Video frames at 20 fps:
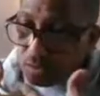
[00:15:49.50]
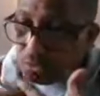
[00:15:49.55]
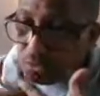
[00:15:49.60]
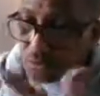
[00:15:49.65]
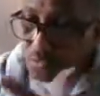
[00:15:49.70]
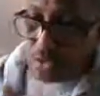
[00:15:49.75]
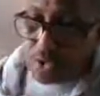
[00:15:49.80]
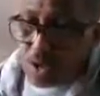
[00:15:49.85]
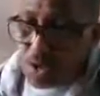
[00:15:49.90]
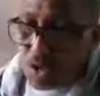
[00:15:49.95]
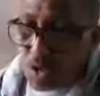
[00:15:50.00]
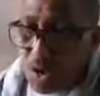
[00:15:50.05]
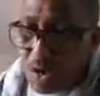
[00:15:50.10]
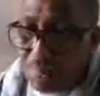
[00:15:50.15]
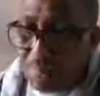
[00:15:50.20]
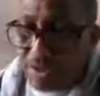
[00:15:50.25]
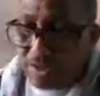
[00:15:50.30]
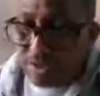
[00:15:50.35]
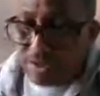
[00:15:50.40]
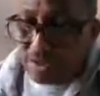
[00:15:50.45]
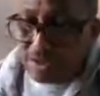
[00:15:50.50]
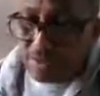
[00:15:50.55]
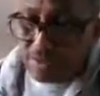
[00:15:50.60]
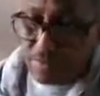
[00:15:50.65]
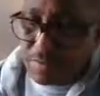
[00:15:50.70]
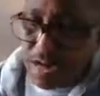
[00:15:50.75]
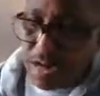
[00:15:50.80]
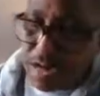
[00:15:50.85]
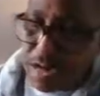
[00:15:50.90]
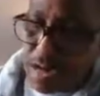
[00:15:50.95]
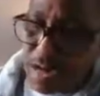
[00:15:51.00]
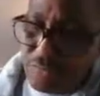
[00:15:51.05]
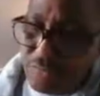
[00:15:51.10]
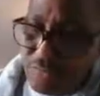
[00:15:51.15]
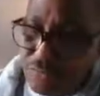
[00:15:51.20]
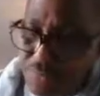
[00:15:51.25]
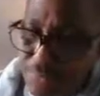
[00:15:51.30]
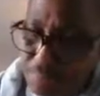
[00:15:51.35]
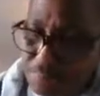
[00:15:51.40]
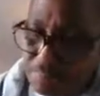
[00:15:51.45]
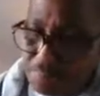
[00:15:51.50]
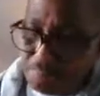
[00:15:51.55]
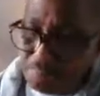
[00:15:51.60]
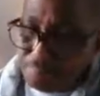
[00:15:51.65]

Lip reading: we knew about this trip,